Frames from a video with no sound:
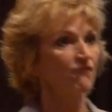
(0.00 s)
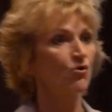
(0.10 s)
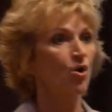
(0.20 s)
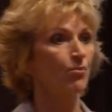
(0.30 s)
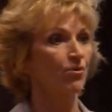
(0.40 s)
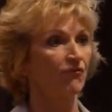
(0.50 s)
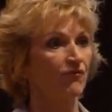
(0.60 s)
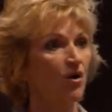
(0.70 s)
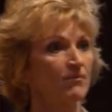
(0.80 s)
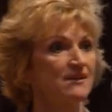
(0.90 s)
for
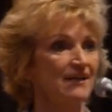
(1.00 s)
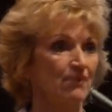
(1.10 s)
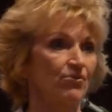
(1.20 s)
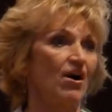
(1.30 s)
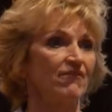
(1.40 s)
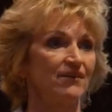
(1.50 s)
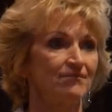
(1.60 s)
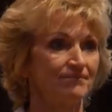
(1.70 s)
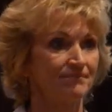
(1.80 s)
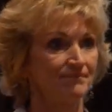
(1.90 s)
performance and profit.
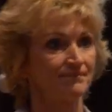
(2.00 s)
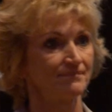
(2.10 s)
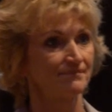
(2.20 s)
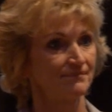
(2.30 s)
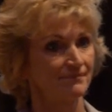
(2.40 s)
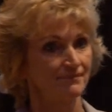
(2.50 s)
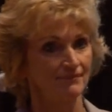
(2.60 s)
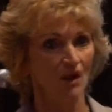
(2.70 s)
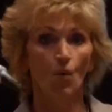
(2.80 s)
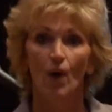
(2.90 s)

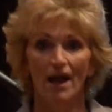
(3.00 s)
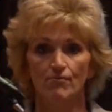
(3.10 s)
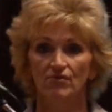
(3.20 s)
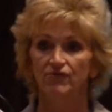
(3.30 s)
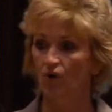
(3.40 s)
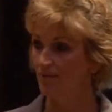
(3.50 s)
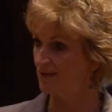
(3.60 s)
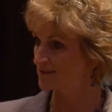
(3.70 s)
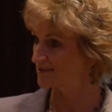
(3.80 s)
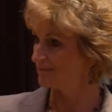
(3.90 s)
Why
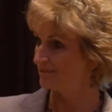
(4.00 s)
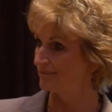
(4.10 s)
performance?